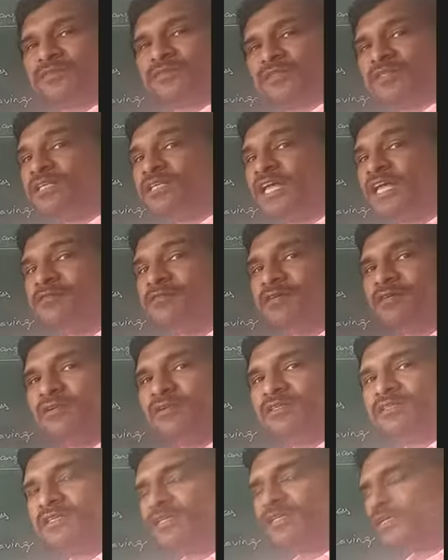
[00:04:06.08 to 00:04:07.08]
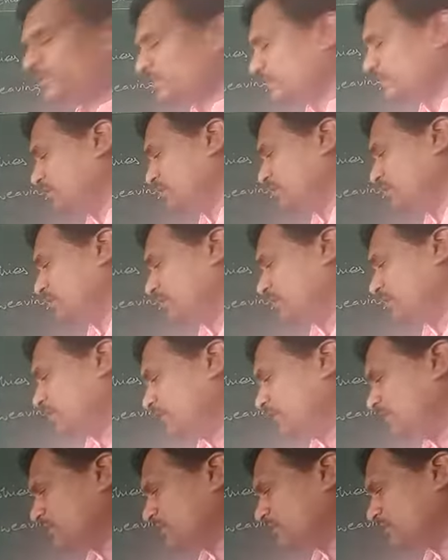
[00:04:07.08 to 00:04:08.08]
Then we will see
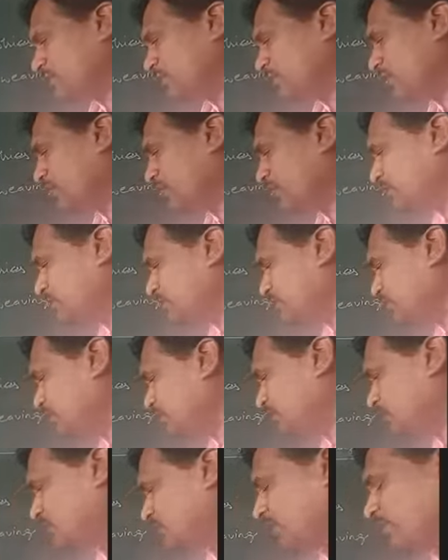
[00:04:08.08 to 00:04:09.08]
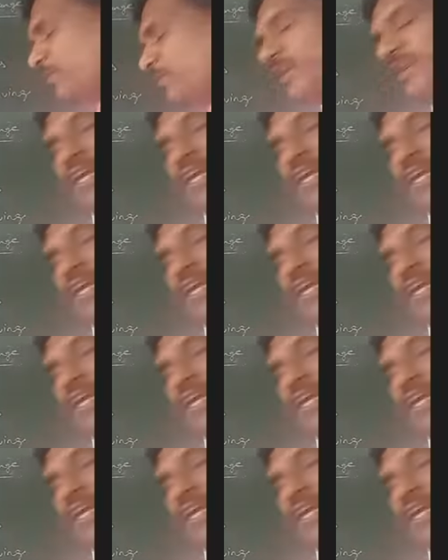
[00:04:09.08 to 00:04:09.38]
industrialization in Germany